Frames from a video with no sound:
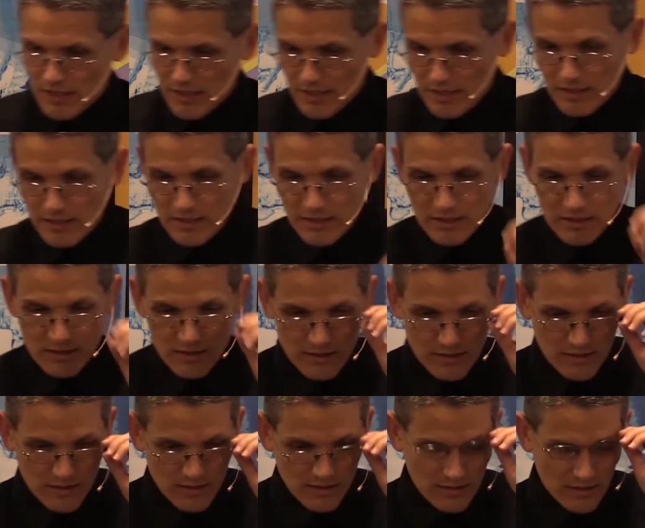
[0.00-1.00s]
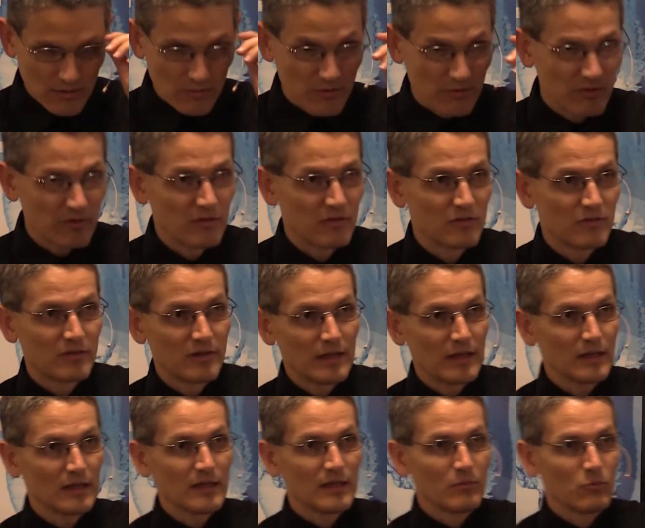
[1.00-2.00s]
and that was his
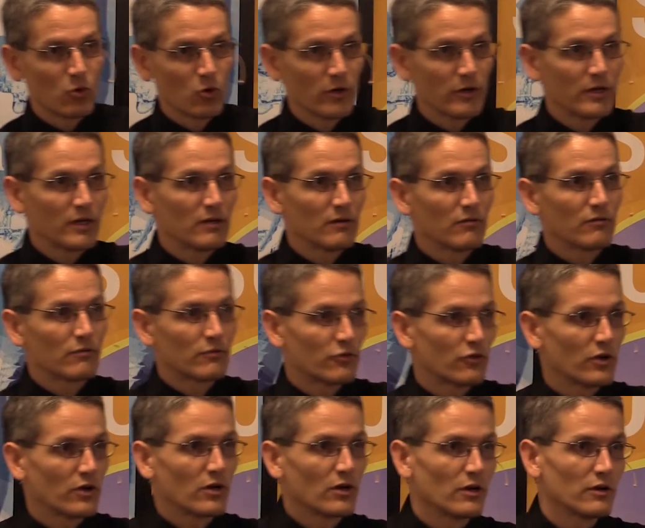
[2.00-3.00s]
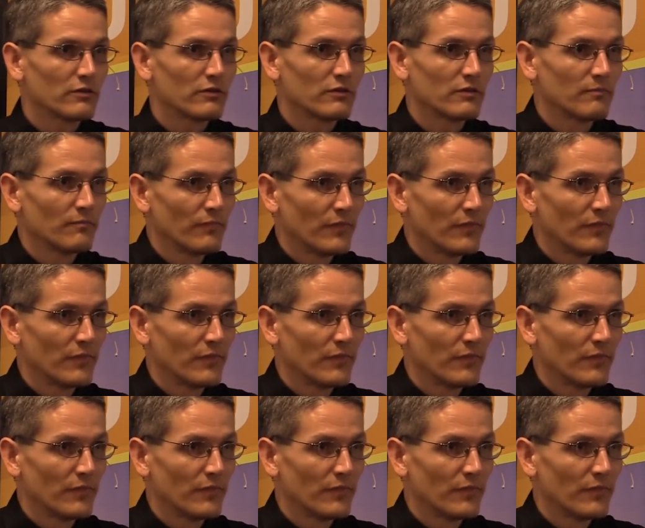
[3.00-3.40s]
daily morning sugars.